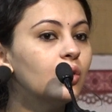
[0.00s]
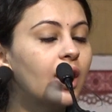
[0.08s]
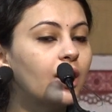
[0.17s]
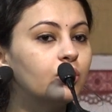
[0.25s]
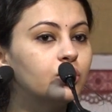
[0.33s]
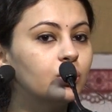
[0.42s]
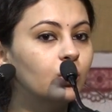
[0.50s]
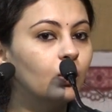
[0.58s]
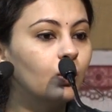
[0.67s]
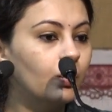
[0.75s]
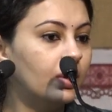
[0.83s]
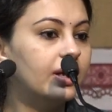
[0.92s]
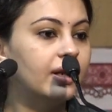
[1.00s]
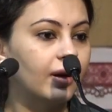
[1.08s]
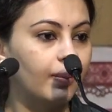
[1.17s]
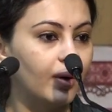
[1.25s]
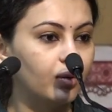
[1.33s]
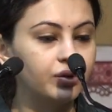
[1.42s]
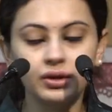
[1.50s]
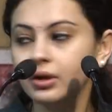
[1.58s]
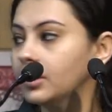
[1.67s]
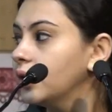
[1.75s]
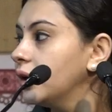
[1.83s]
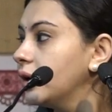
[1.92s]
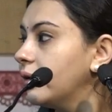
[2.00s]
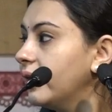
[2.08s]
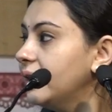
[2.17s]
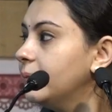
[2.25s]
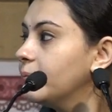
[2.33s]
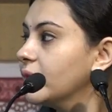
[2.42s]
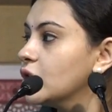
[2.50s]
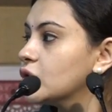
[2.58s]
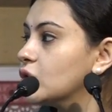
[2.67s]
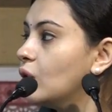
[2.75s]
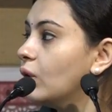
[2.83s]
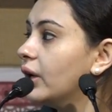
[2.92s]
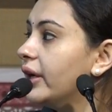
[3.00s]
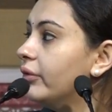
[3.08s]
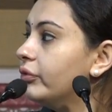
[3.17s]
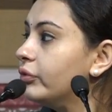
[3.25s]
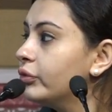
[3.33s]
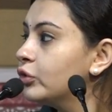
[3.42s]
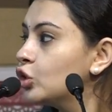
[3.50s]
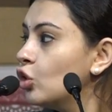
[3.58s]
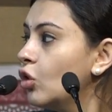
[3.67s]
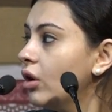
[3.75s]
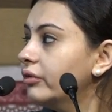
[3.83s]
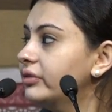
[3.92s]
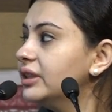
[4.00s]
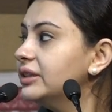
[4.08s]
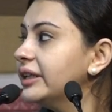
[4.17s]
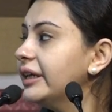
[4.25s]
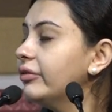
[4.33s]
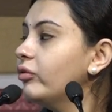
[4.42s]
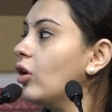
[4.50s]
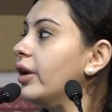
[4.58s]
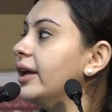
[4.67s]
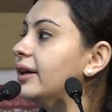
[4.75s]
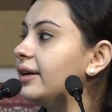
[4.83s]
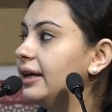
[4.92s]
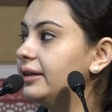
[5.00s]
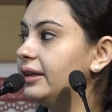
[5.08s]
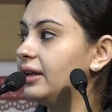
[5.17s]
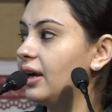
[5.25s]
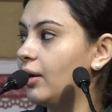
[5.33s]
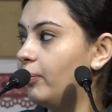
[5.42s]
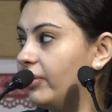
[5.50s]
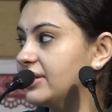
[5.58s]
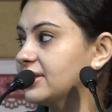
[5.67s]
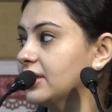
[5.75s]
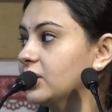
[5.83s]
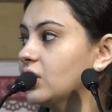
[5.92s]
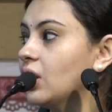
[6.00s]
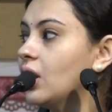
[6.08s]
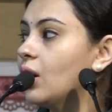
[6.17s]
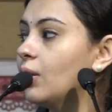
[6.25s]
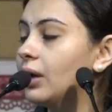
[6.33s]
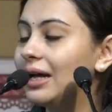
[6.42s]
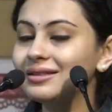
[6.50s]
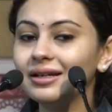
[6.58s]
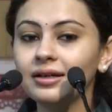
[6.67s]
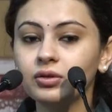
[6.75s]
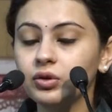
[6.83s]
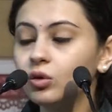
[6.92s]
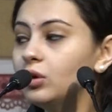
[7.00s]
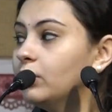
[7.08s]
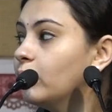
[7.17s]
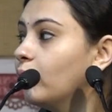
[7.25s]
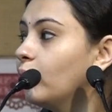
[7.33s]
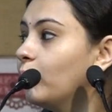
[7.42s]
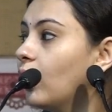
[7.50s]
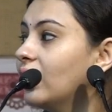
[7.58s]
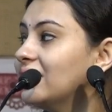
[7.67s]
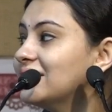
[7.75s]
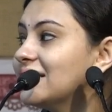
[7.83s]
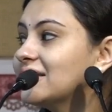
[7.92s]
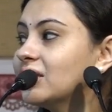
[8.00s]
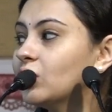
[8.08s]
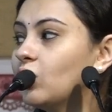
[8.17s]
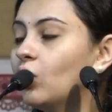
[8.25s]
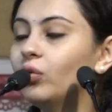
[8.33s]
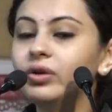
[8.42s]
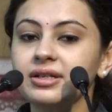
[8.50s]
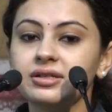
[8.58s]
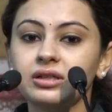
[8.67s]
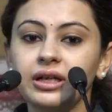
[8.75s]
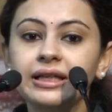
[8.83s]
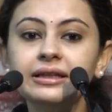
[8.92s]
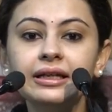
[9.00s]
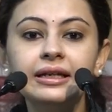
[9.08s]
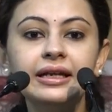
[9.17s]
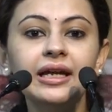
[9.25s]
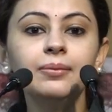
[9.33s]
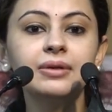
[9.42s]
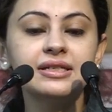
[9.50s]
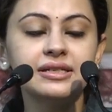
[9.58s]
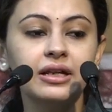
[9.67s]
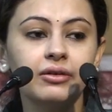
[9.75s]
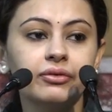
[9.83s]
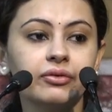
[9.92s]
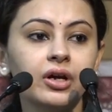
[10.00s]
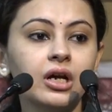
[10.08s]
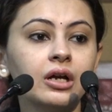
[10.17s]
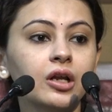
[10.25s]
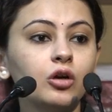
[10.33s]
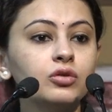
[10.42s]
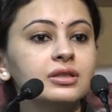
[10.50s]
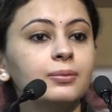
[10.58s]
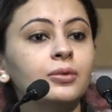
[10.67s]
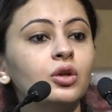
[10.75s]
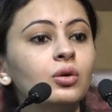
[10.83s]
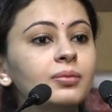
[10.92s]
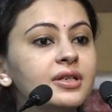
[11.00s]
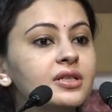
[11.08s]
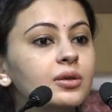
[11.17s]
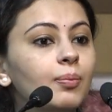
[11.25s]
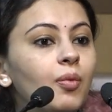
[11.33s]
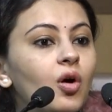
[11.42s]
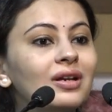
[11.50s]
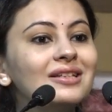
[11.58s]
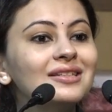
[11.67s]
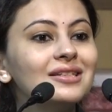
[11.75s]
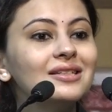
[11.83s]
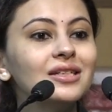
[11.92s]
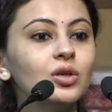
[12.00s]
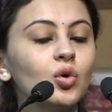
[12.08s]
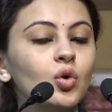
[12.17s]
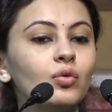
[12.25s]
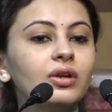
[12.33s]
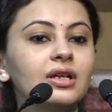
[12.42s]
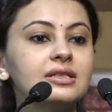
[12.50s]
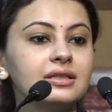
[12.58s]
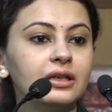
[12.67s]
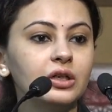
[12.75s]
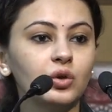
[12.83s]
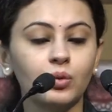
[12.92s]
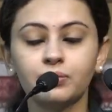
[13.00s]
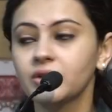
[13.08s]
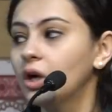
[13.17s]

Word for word: have to worry about right so if two of the three following criteria are present as I told polycystic ovaries in the name itself now the syndrome is the polycystic ovarian syndrome